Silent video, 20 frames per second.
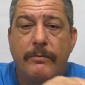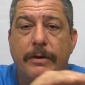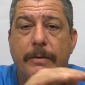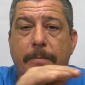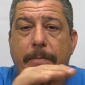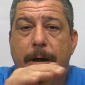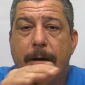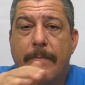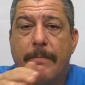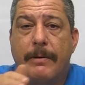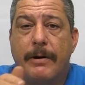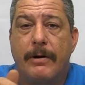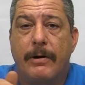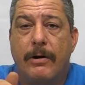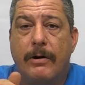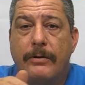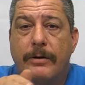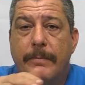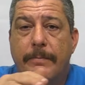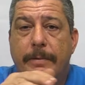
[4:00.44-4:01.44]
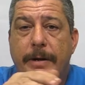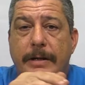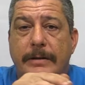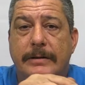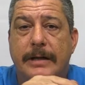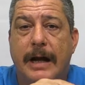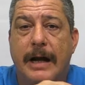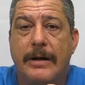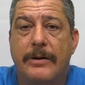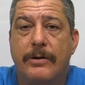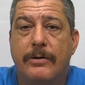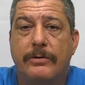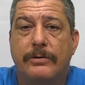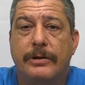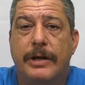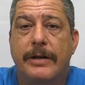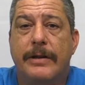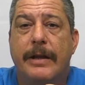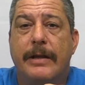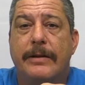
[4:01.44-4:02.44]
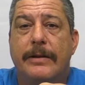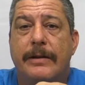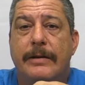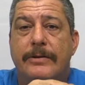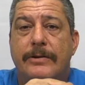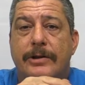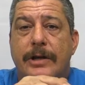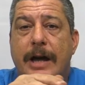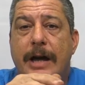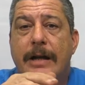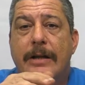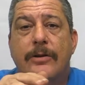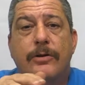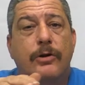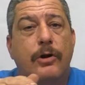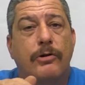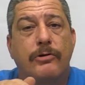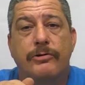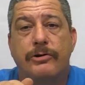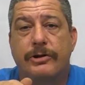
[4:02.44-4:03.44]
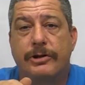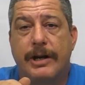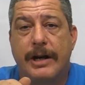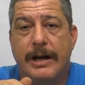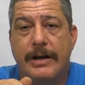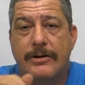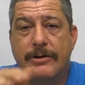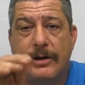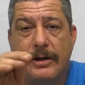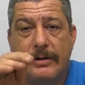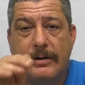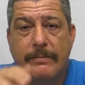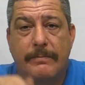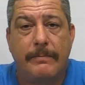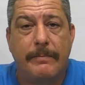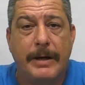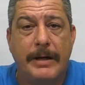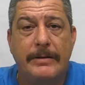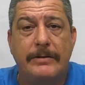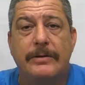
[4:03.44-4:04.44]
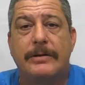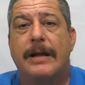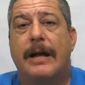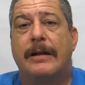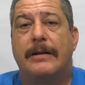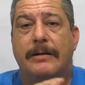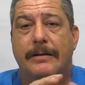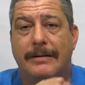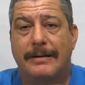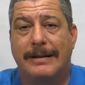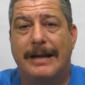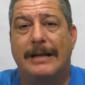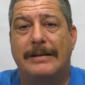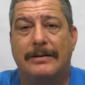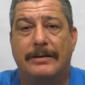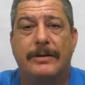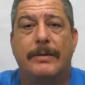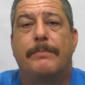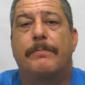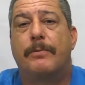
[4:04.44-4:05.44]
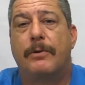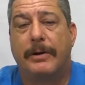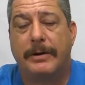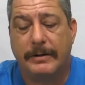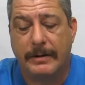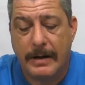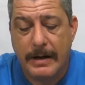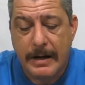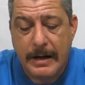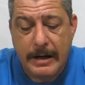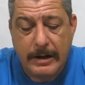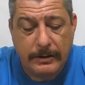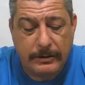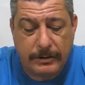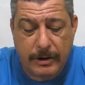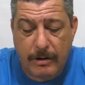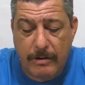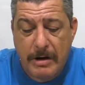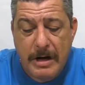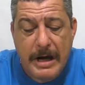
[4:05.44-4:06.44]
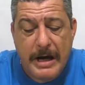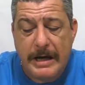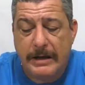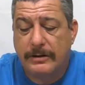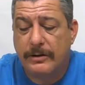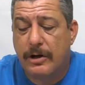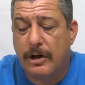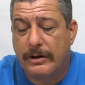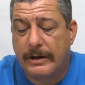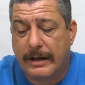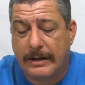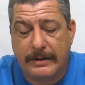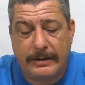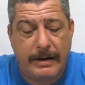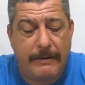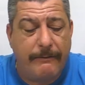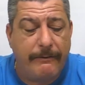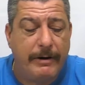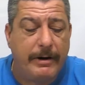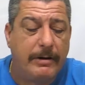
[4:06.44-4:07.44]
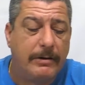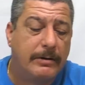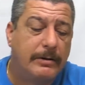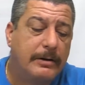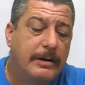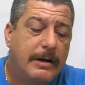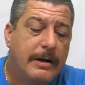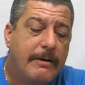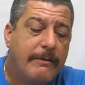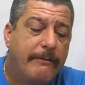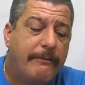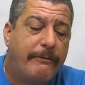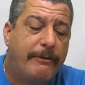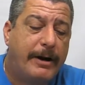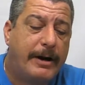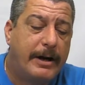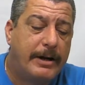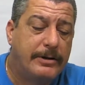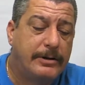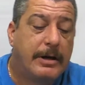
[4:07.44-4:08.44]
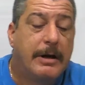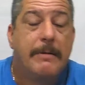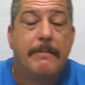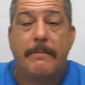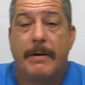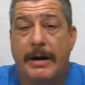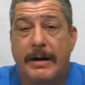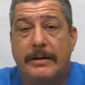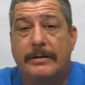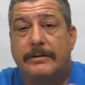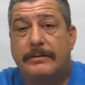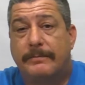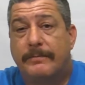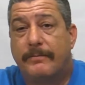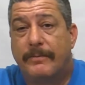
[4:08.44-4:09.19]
the paper on the piece and you see that the shine don't change. It means that that's the point. So it's not a difficult finish, but it's